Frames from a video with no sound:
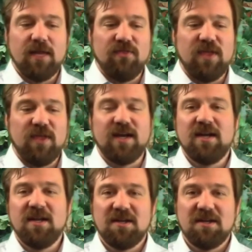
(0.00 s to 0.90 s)

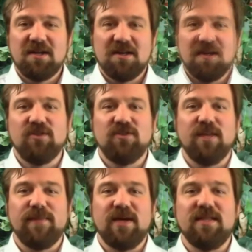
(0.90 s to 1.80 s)
Then also
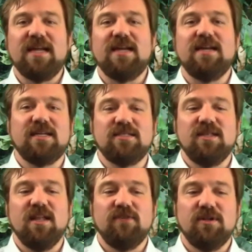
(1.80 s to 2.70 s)
think about that next
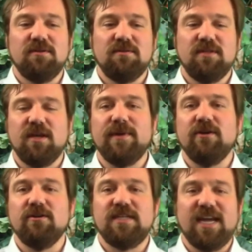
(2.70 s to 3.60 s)
level. Think about
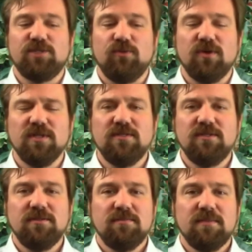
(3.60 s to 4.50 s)
your
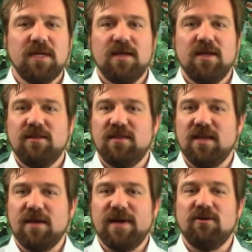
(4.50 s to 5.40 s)
dashboards. Think
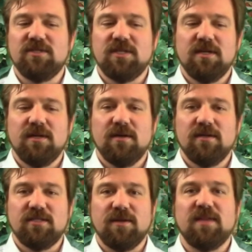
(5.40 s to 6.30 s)
about
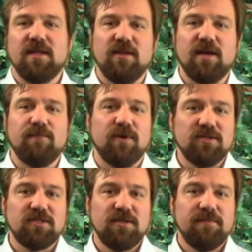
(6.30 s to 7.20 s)
something like
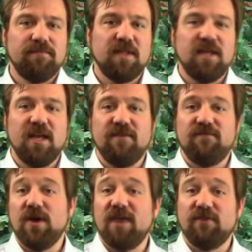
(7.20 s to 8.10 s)
Burst. If you
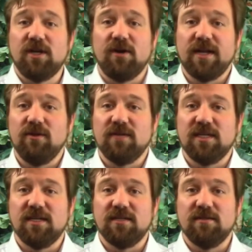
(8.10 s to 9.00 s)
haven't already looked
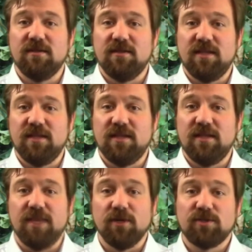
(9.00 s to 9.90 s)
at the
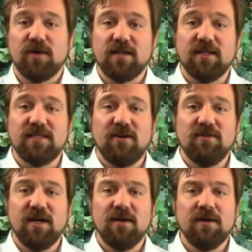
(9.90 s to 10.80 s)
Burst product that's out
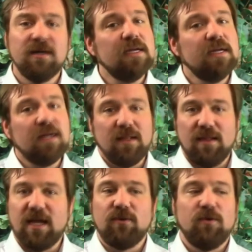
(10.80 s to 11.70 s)
there, a
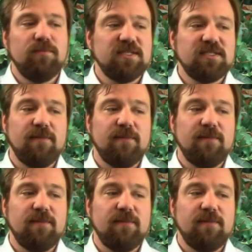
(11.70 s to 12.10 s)
lot of robust